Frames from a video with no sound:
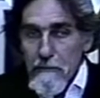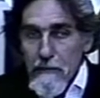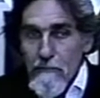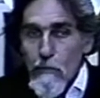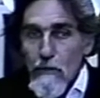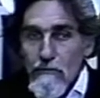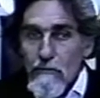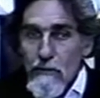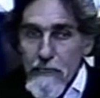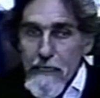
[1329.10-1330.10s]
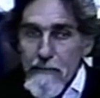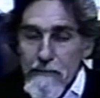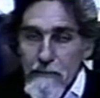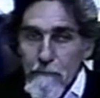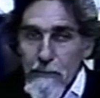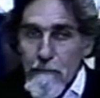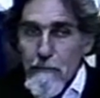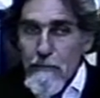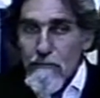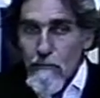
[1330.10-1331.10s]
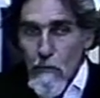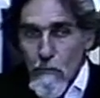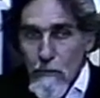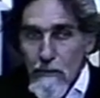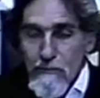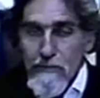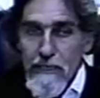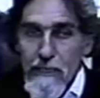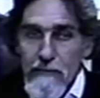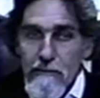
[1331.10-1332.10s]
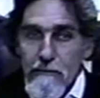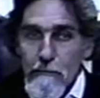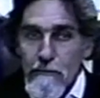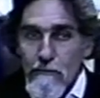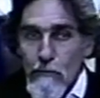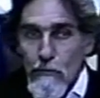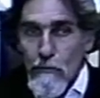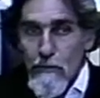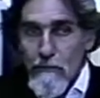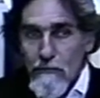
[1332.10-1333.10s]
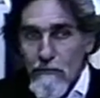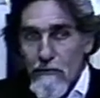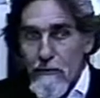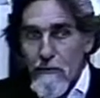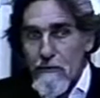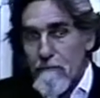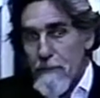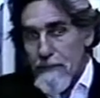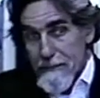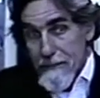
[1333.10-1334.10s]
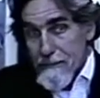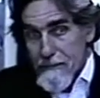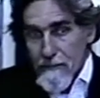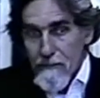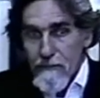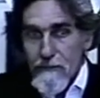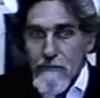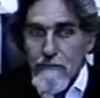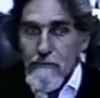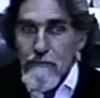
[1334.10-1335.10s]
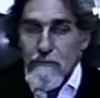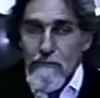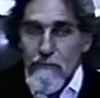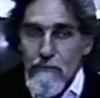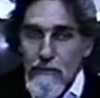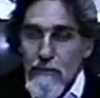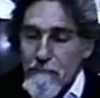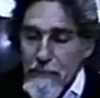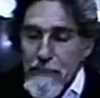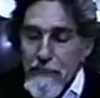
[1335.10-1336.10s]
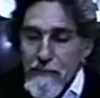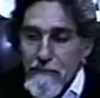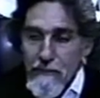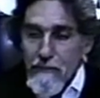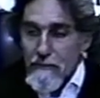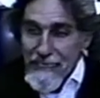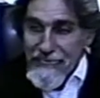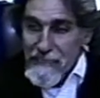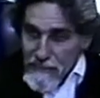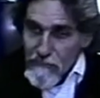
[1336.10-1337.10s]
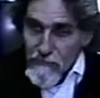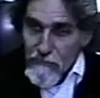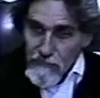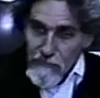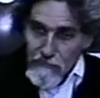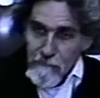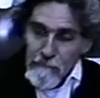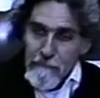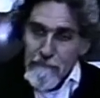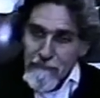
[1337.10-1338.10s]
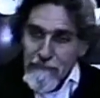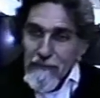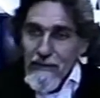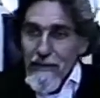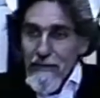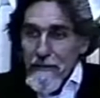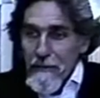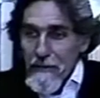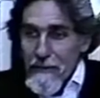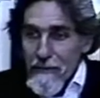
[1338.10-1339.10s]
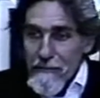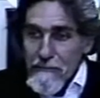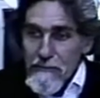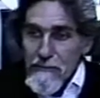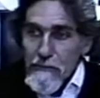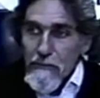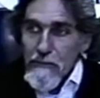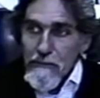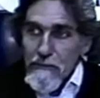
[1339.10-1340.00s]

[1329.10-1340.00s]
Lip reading: if one is looking at something before one understands it, or before one has made sense out of it, or seen the meaning in it, it is confusing. And so that,